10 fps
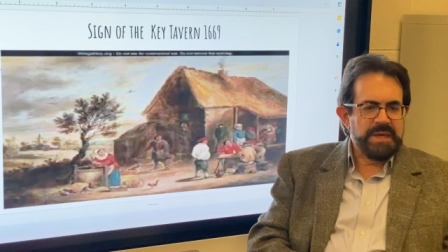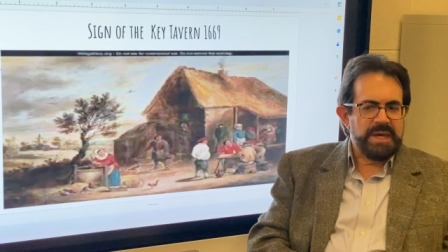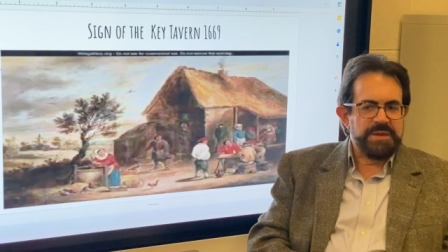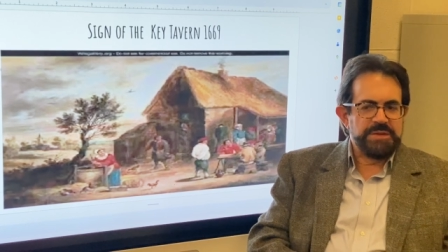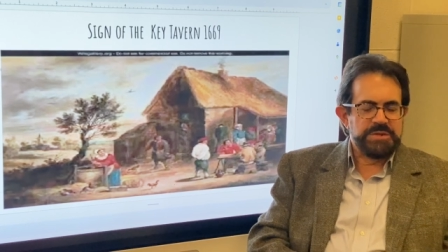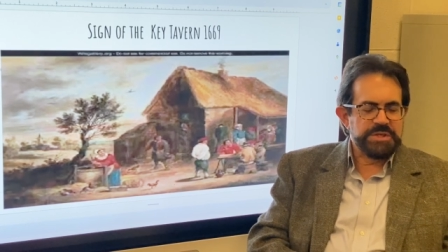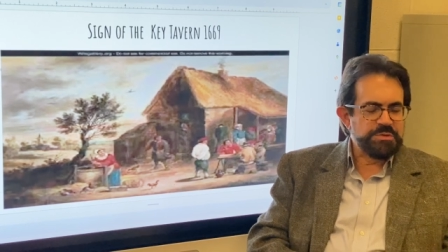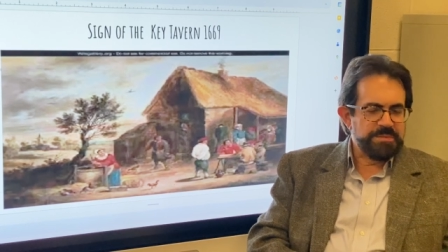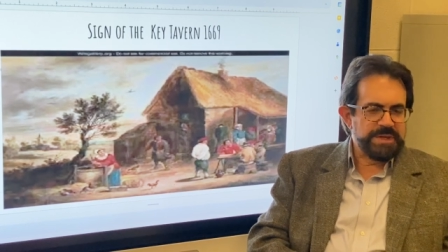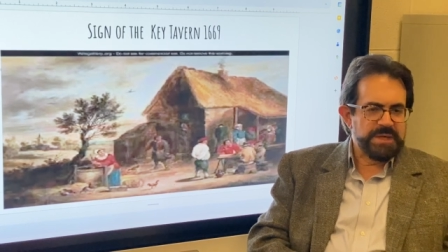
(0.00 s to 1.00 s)
and this
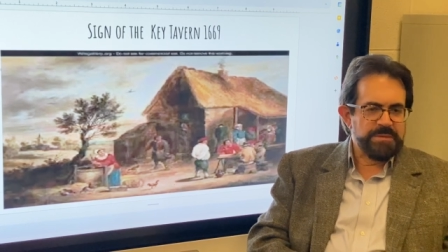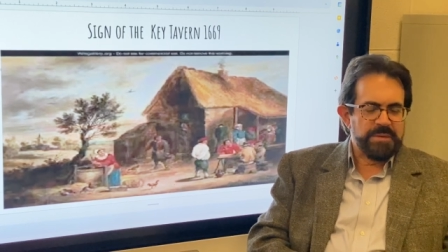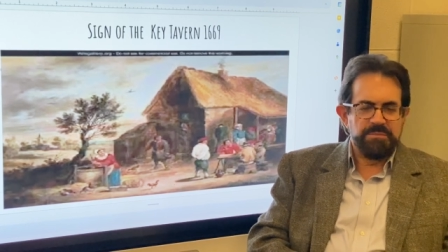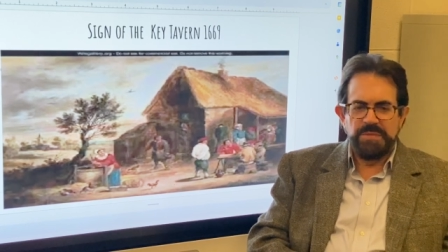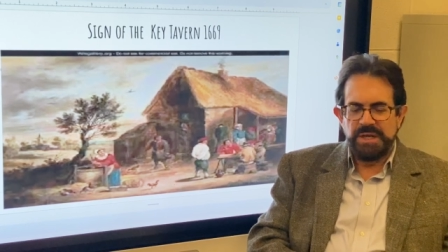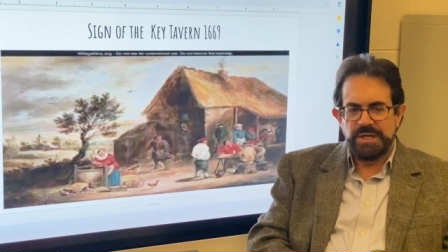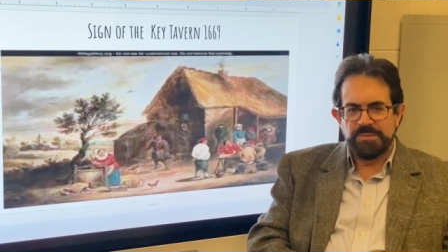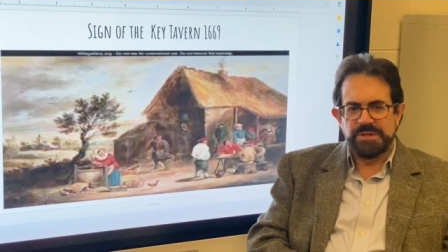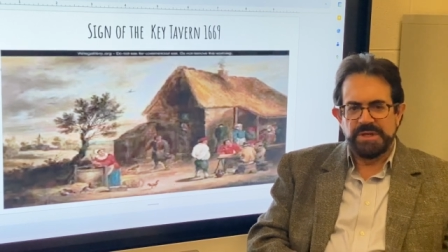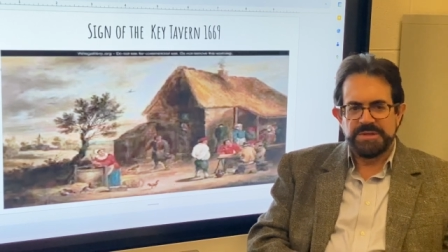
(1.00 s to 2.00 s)
would become a meeting
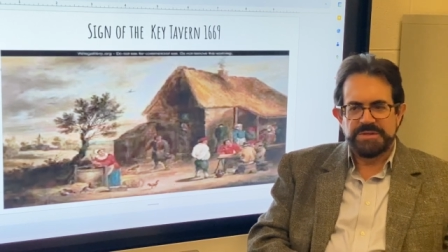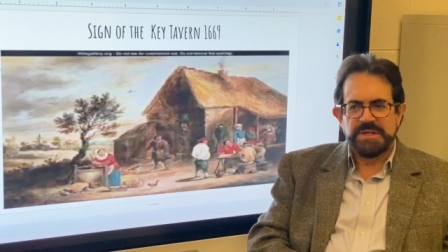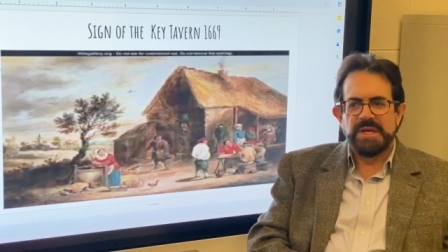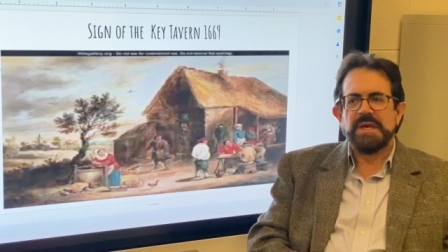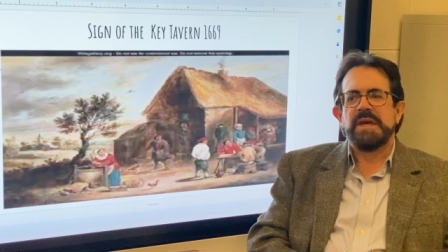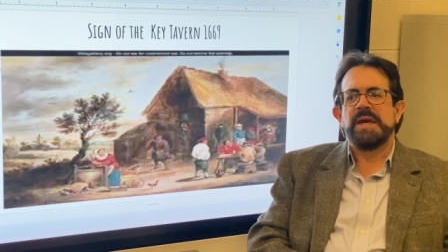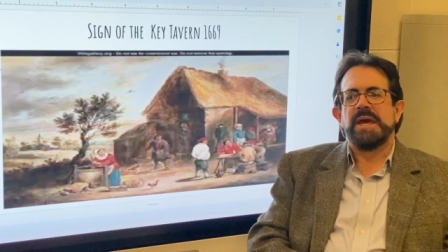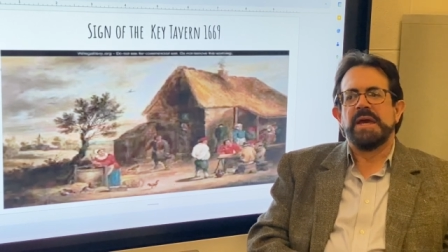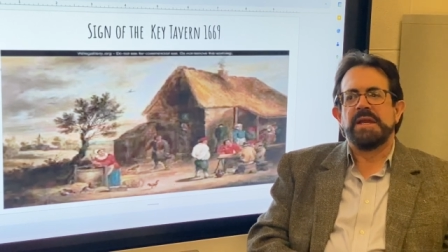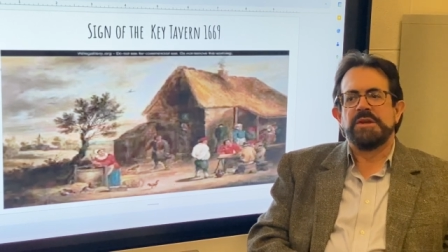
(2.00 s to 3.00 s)
place,
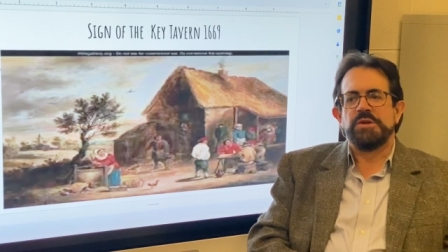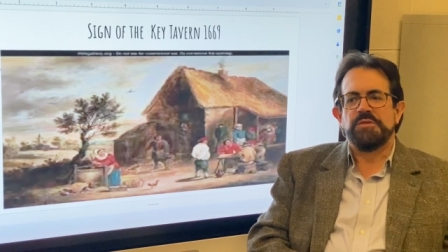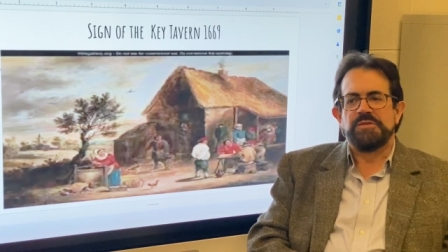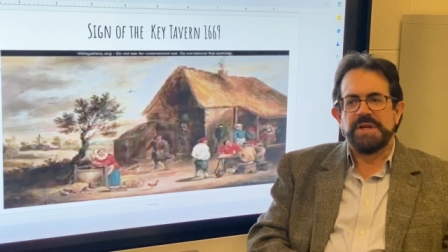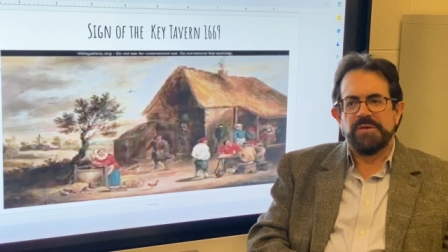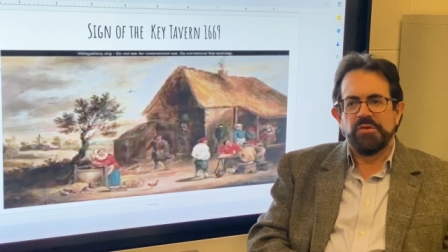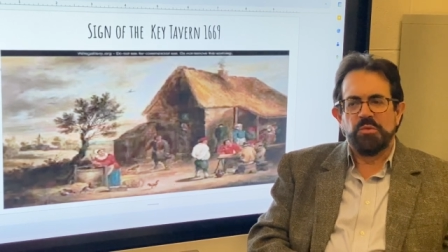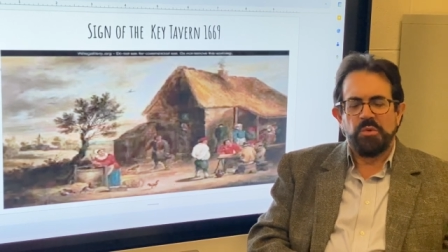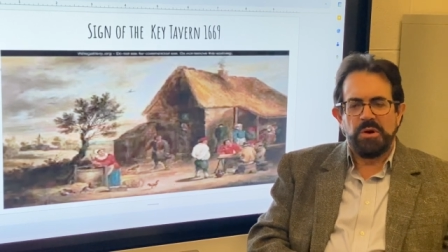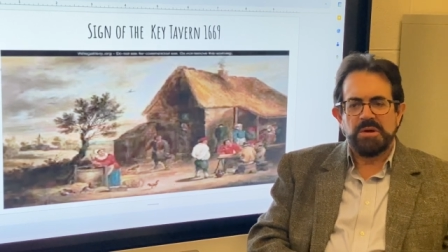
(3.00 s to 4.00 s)
and you've never
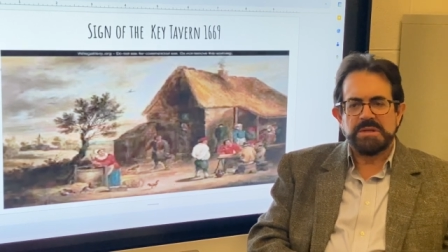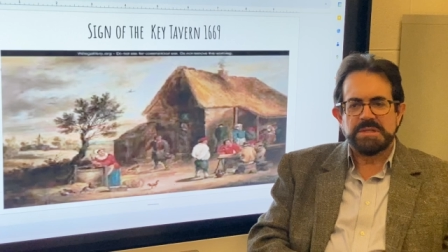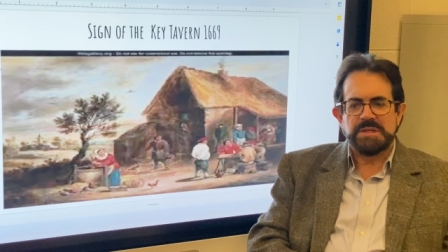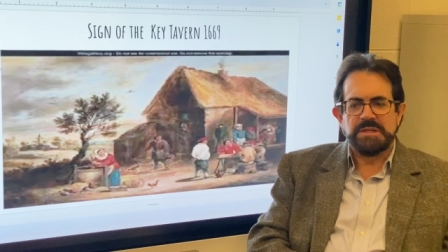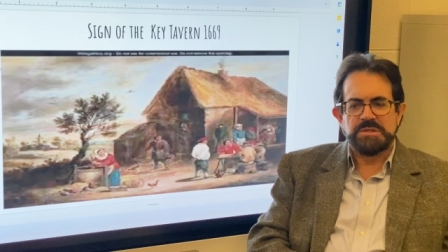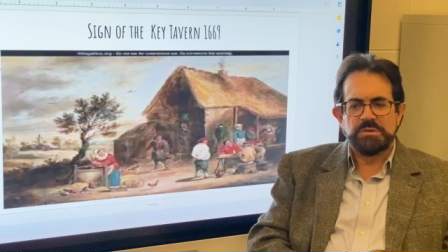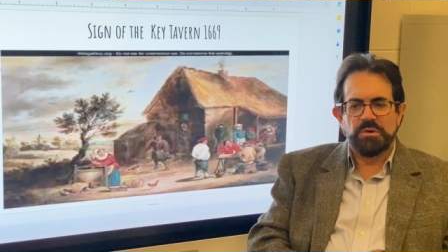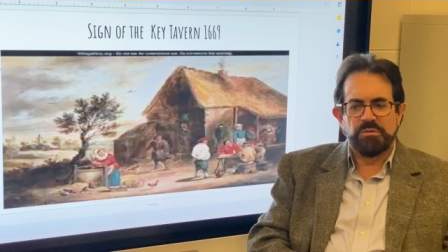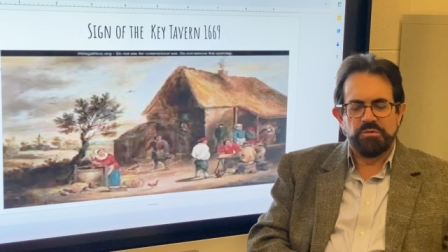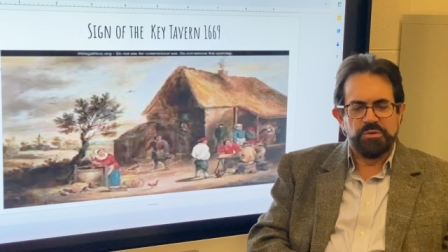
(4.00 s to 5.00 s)
walked into
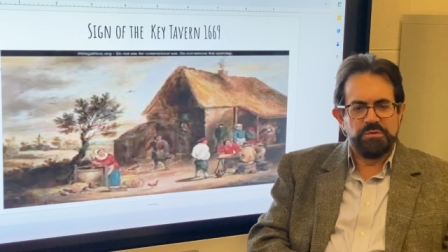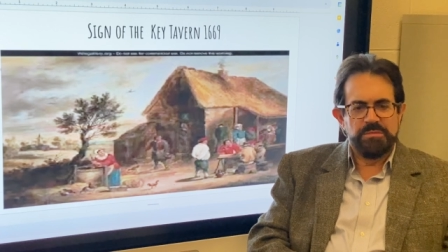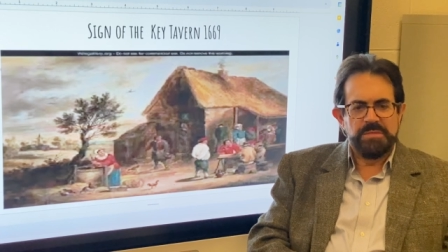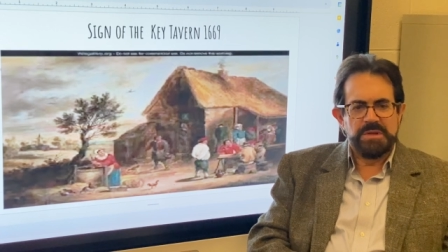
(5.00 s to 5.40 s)
a room,